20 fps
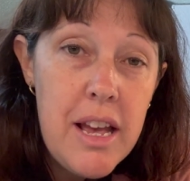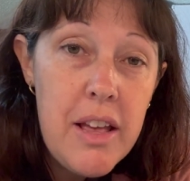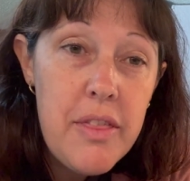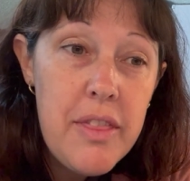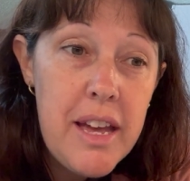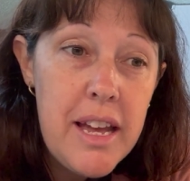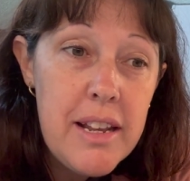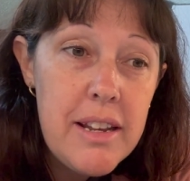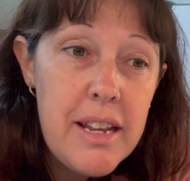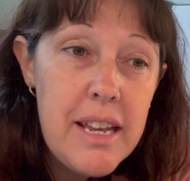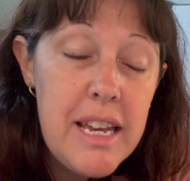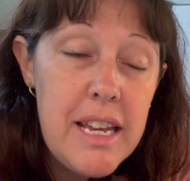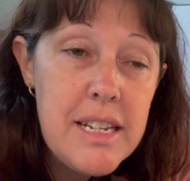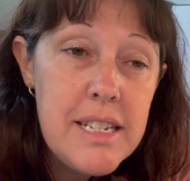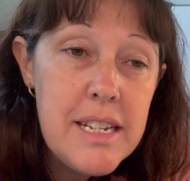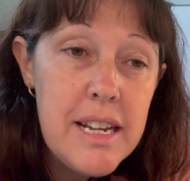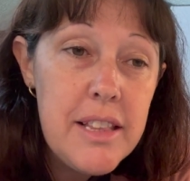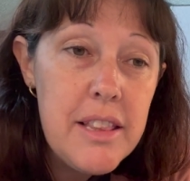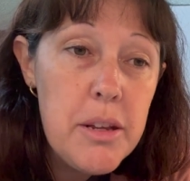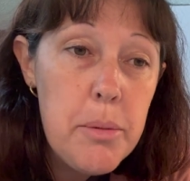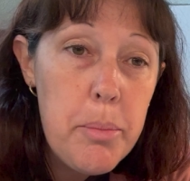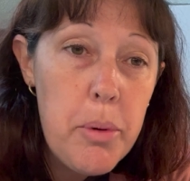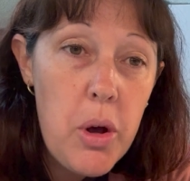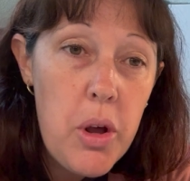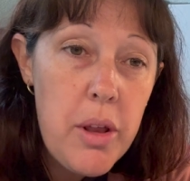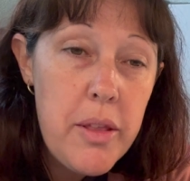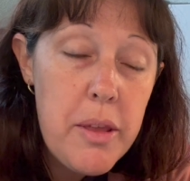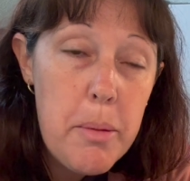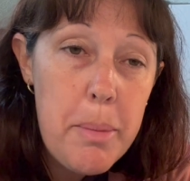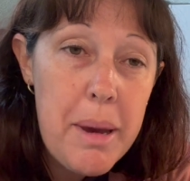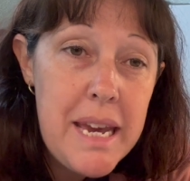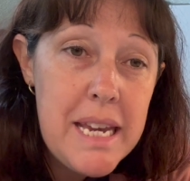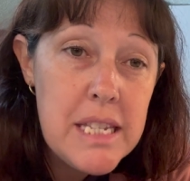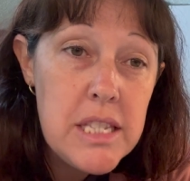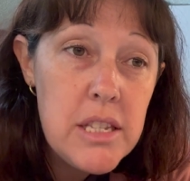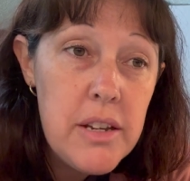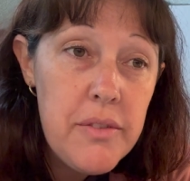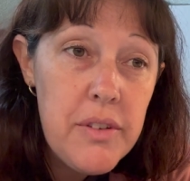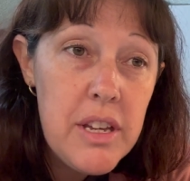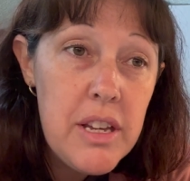that he had done the
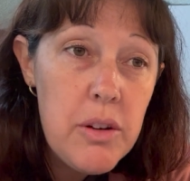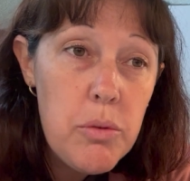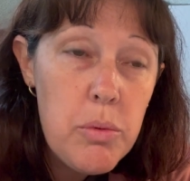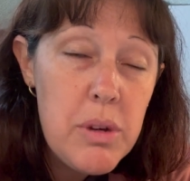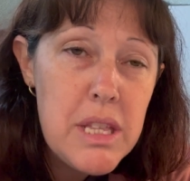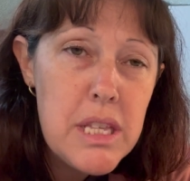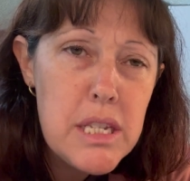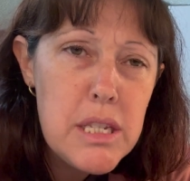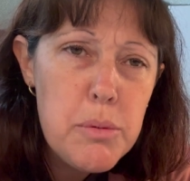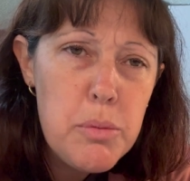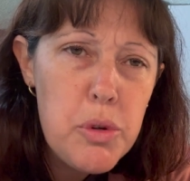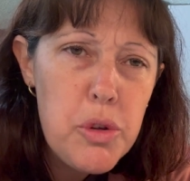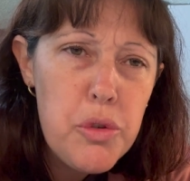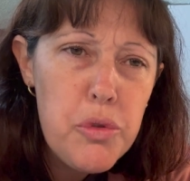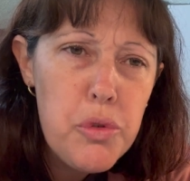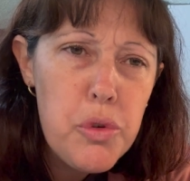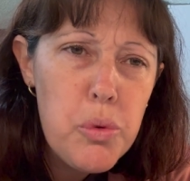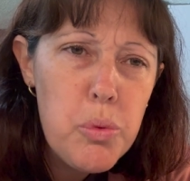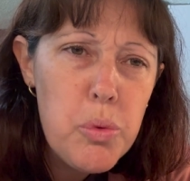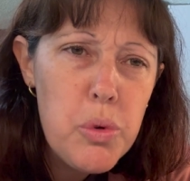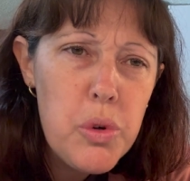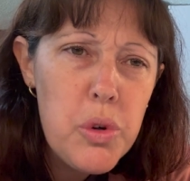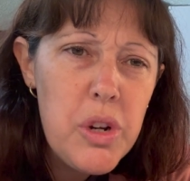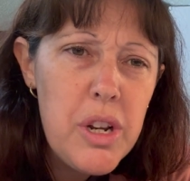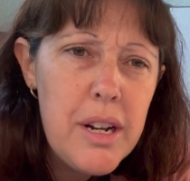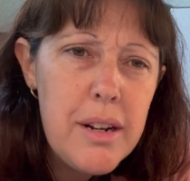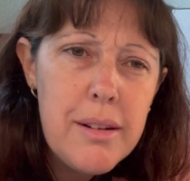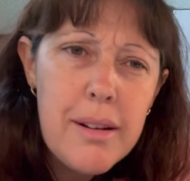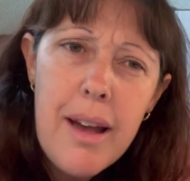base of it with this beautiful wood and